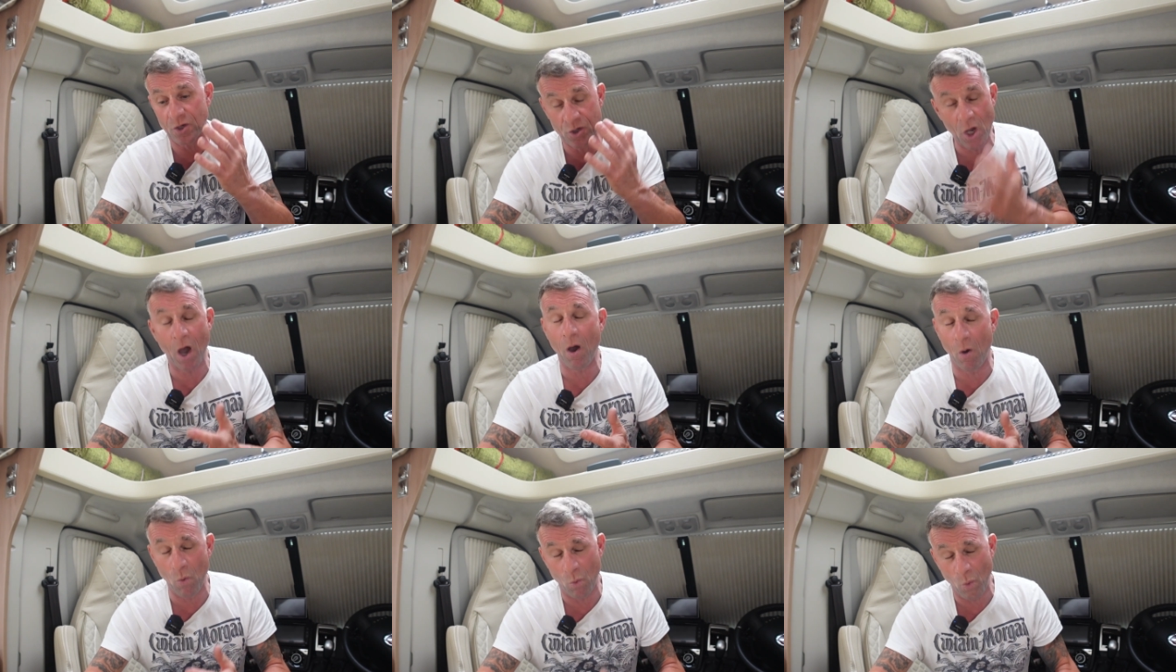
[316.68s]

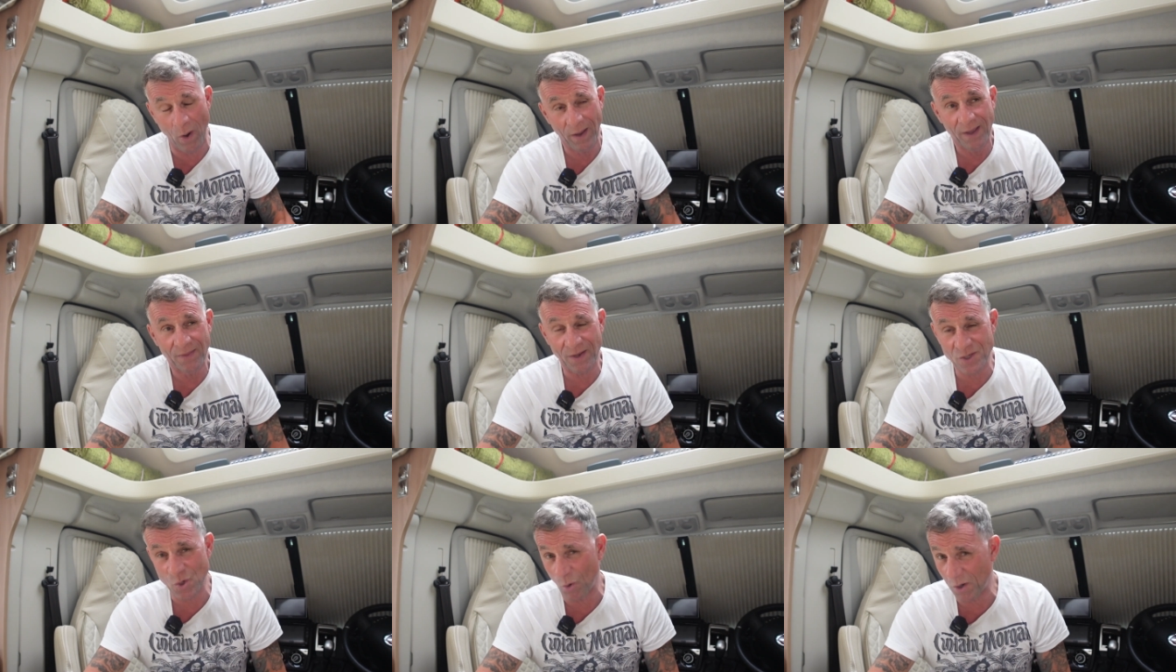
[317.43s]
go,
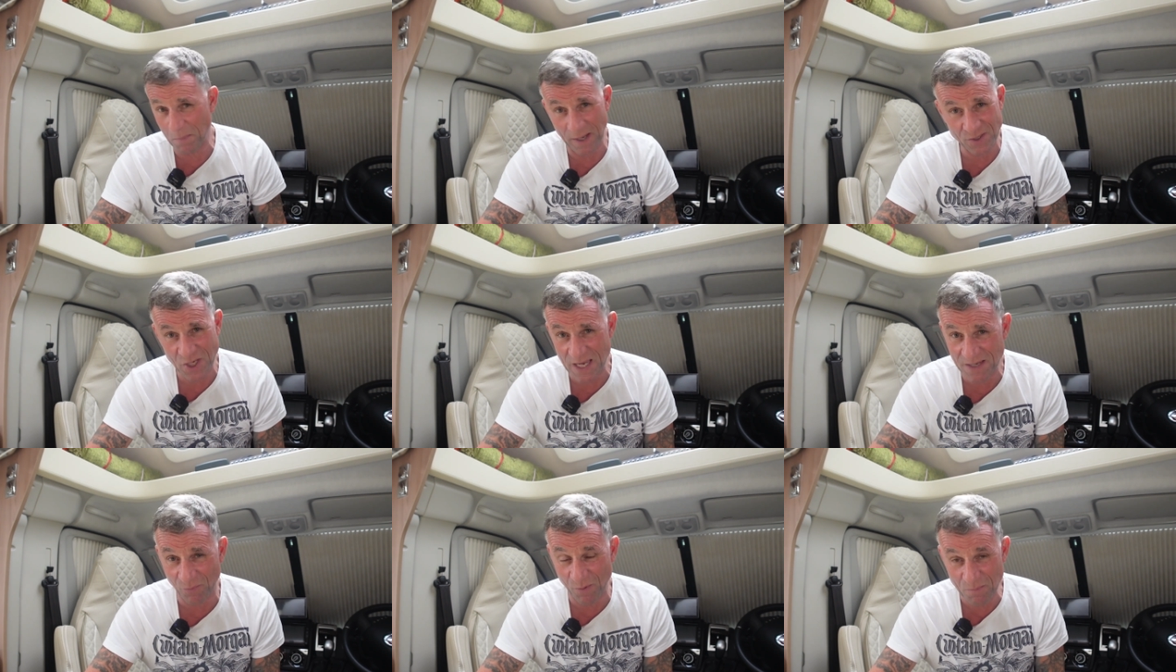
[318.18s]
they're talking about
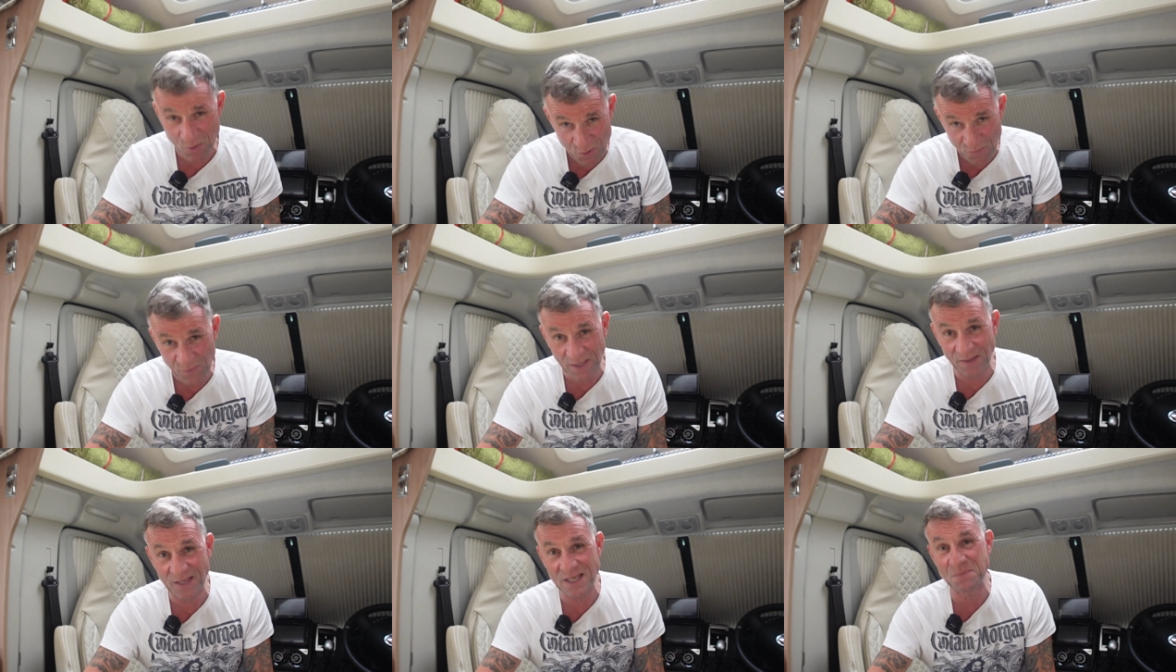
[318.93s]

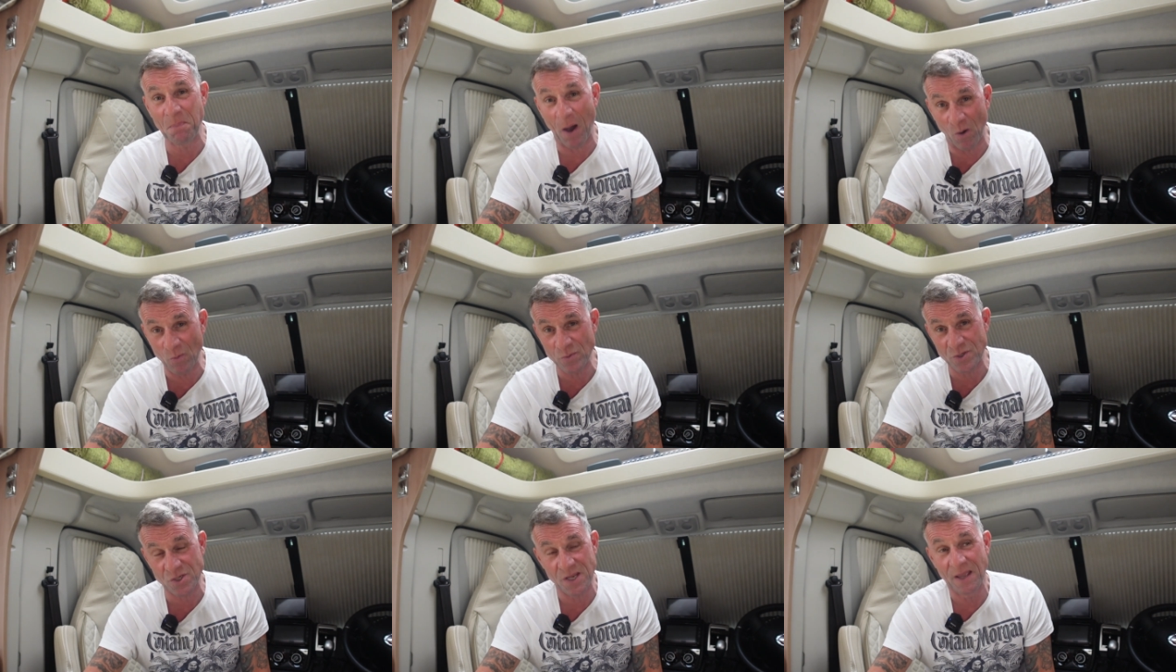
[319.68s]
removing these
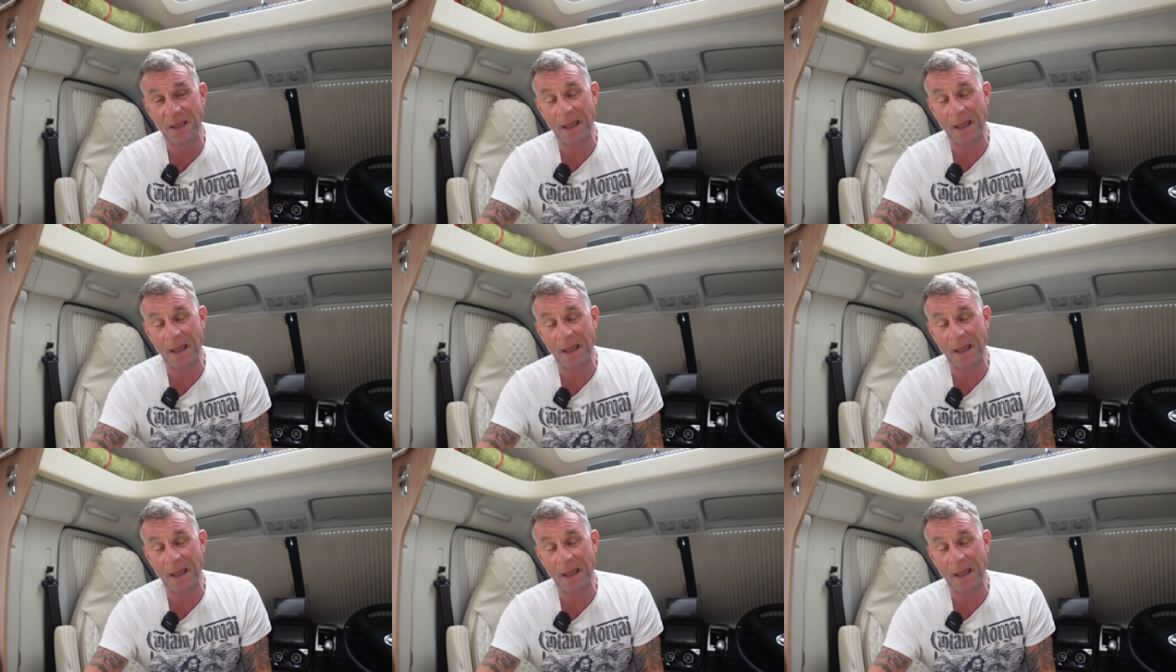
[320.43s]
bolts